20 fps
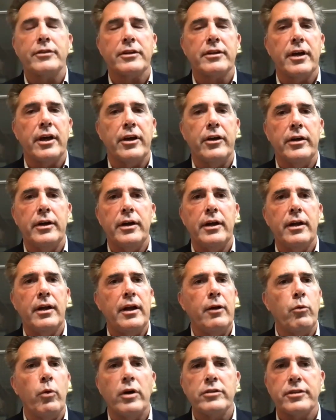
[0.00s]
to tell you,
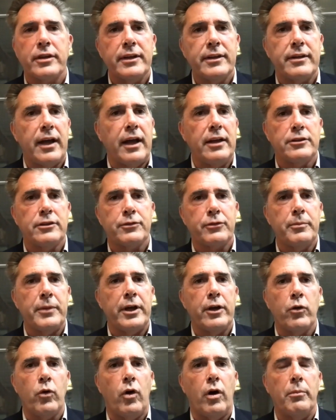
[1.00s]
it wasn't intense for me
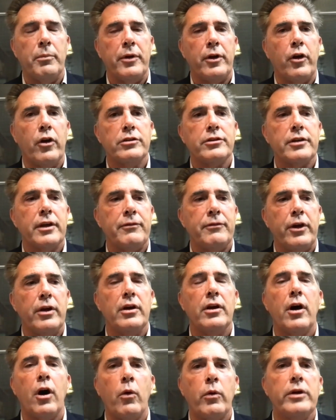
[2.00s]
at all, because if
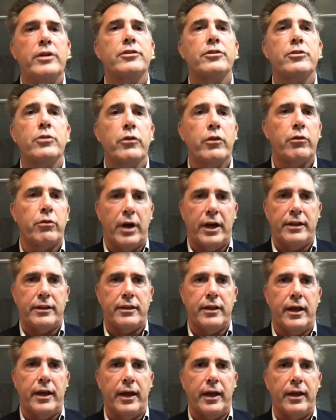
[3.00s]
you always do the right
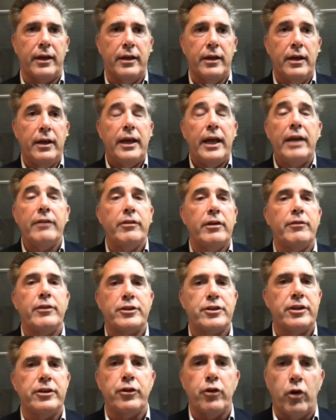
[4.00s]
thing, even if
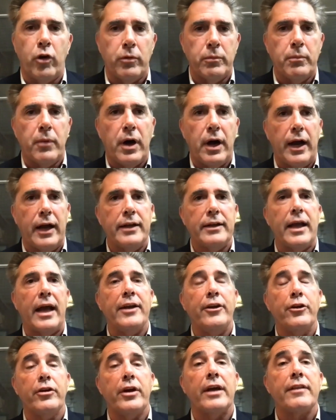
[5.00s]
it's in your own mind,
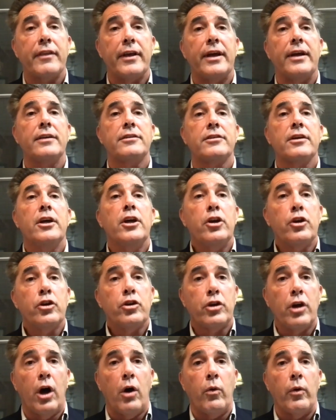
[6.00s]
and you get things
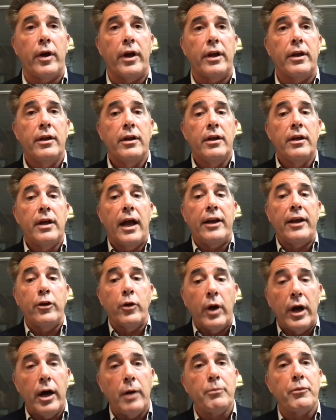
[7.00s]
going and
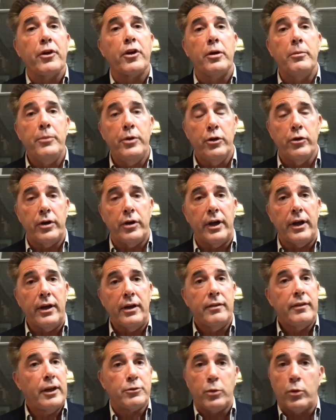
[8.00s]
you help the community,
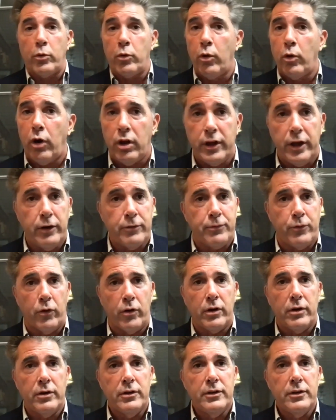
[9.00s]
that's what we're all here for.